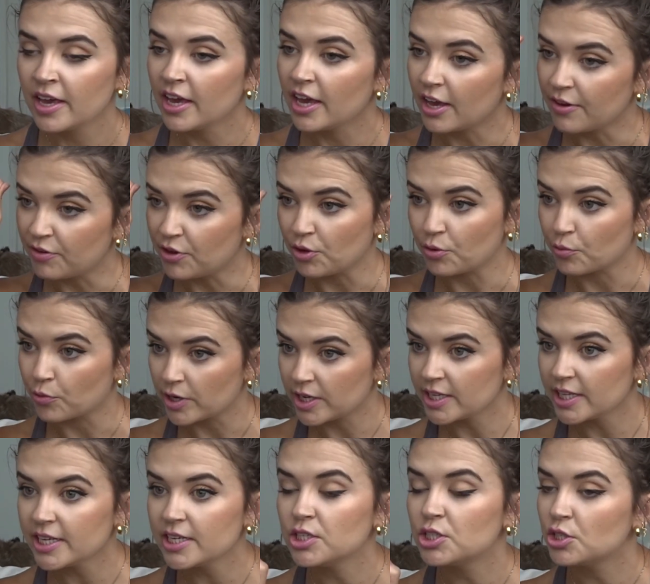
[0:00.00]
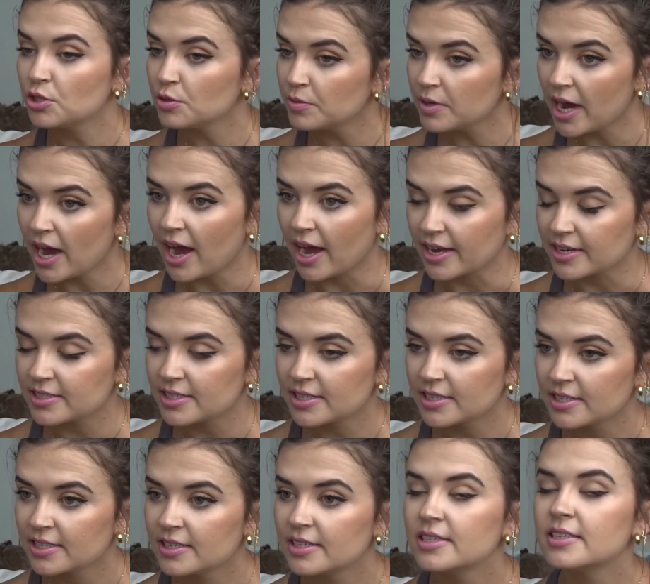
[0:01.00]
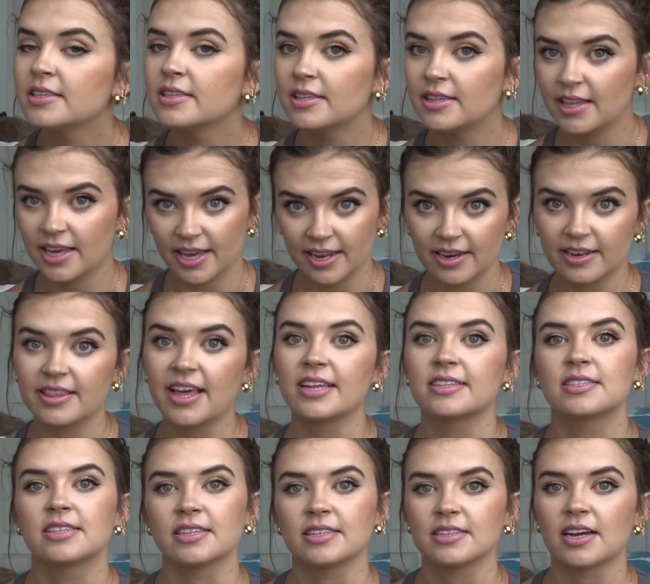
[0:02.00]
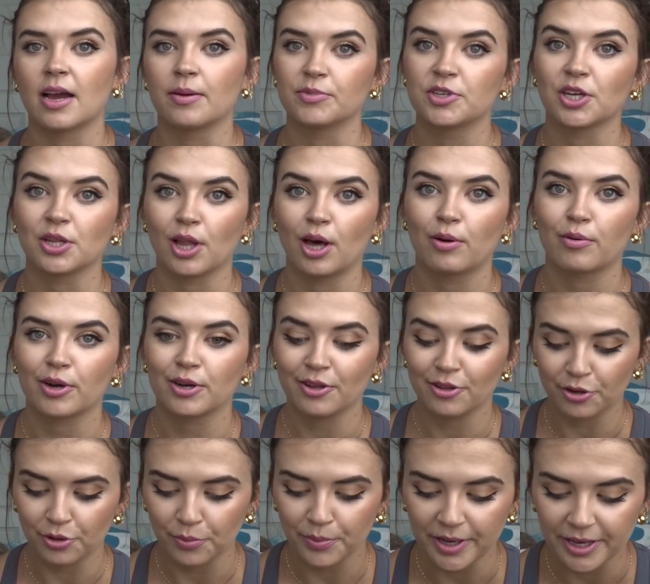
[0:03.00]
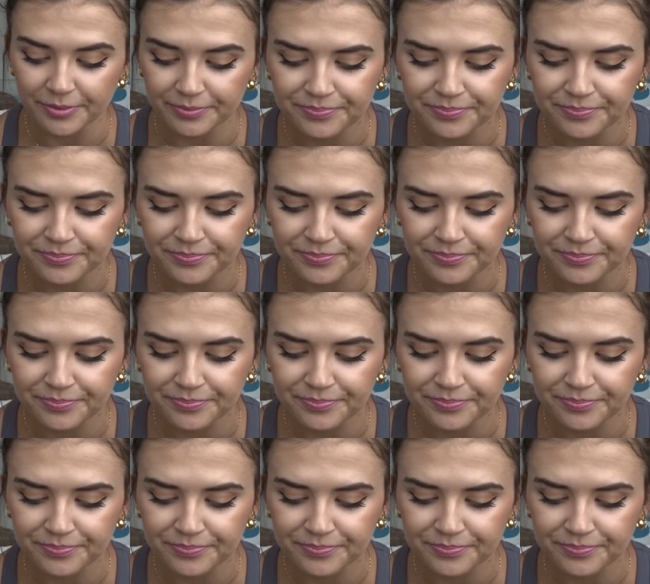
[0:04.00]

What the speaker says: If you really do not, then that's the time to lower a little bit.